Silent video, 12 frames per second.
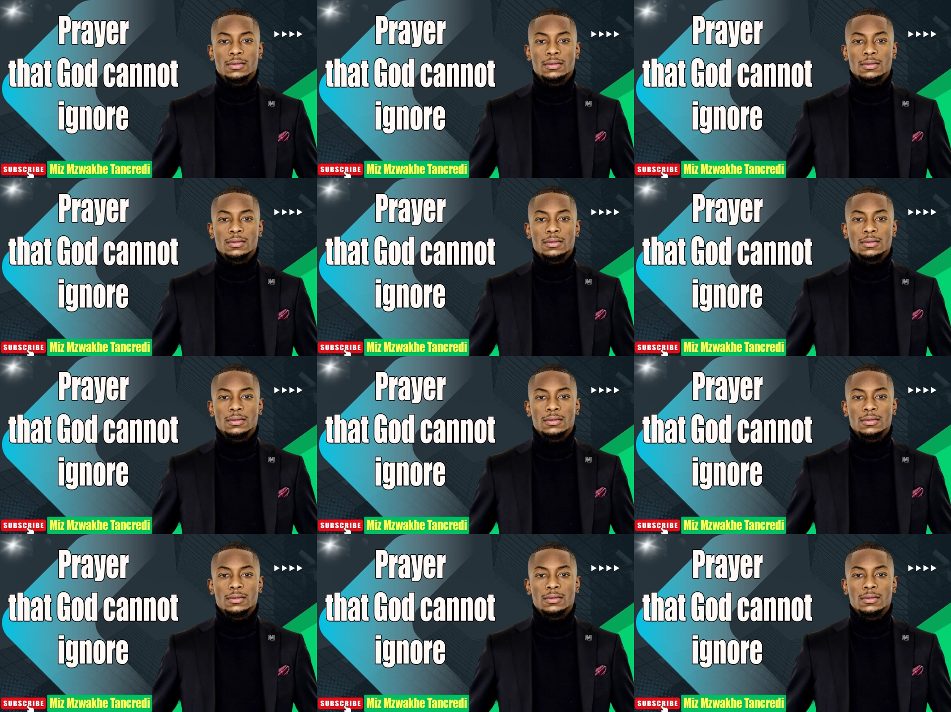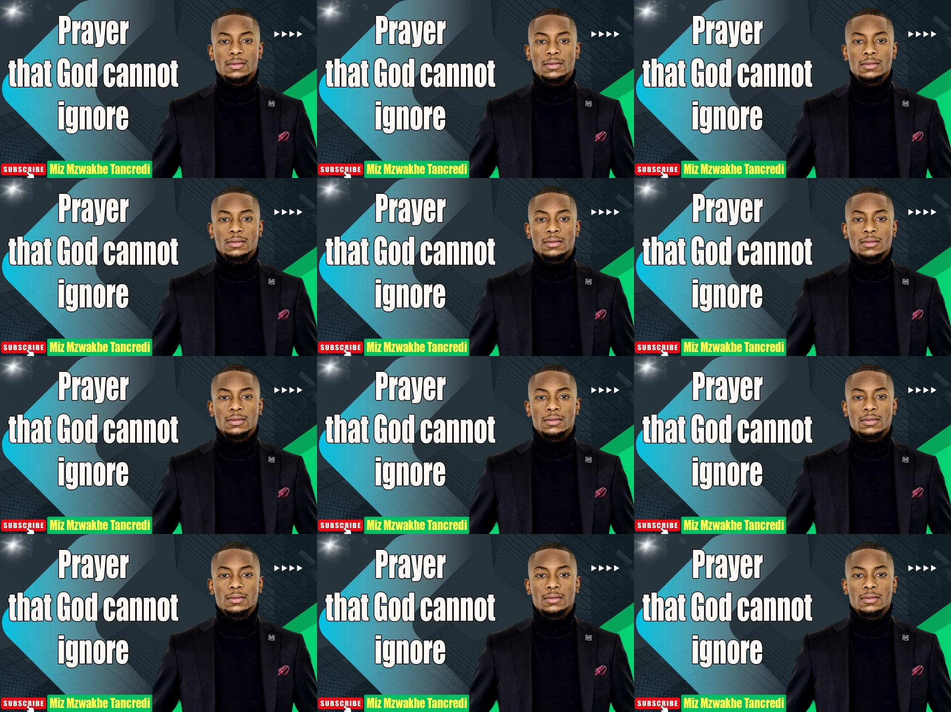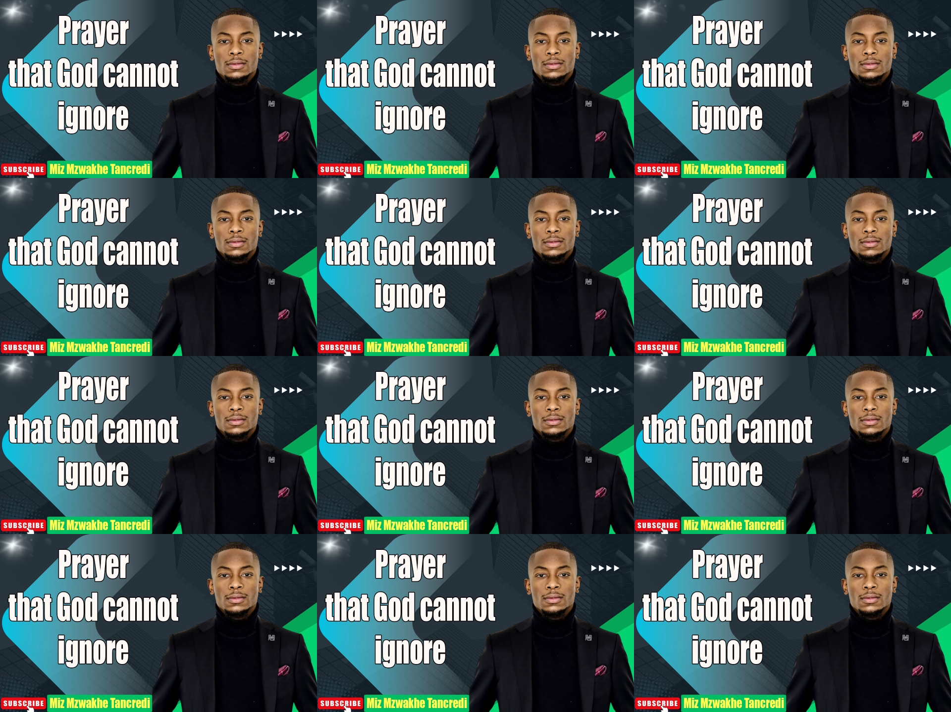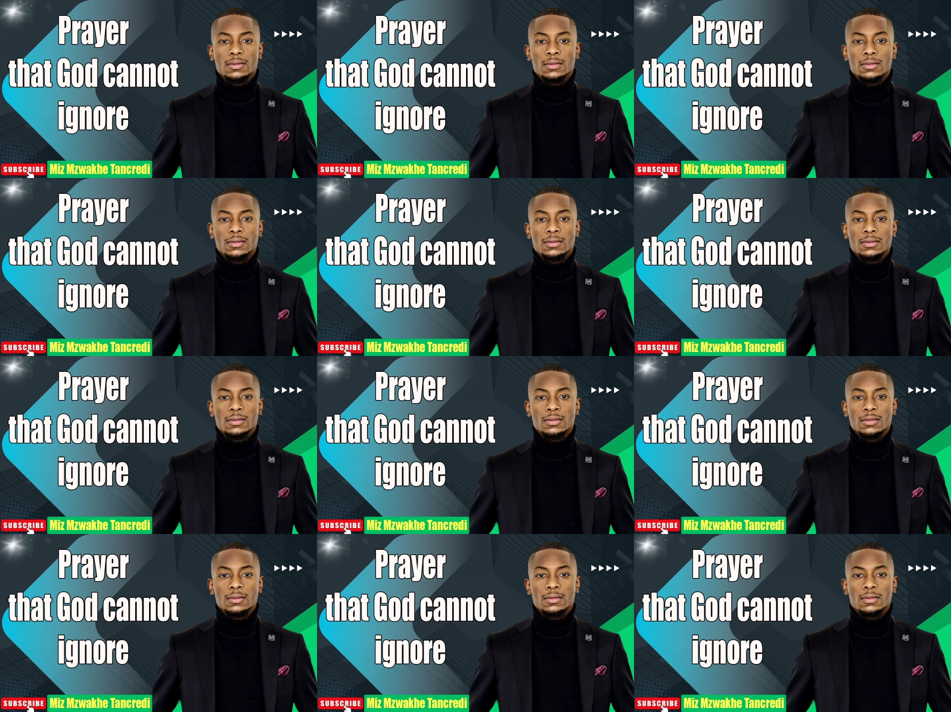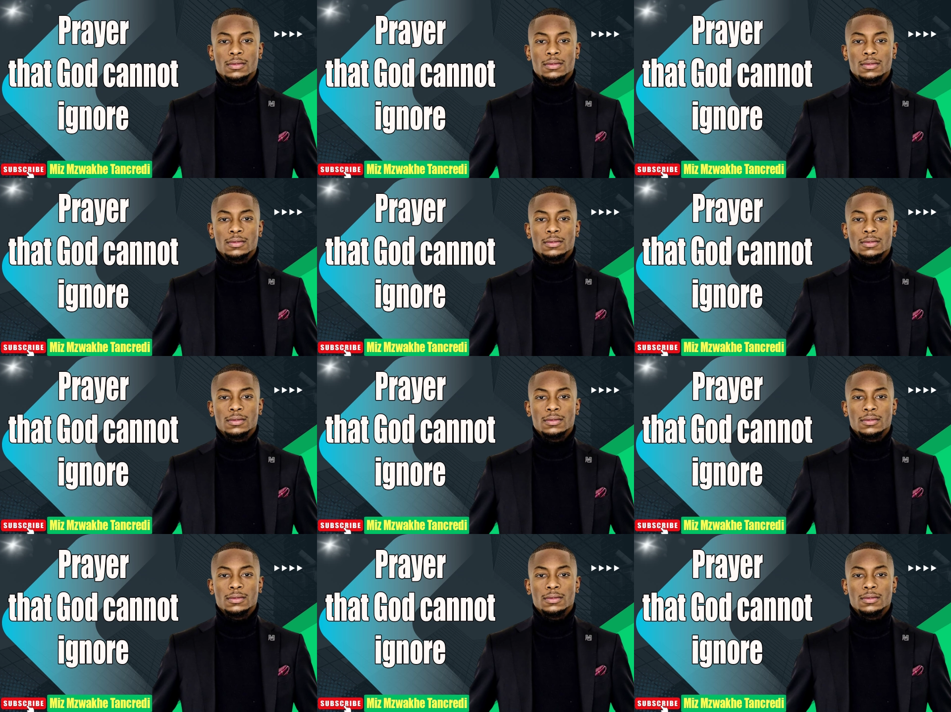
The face doesn't move, so there is nothing to read.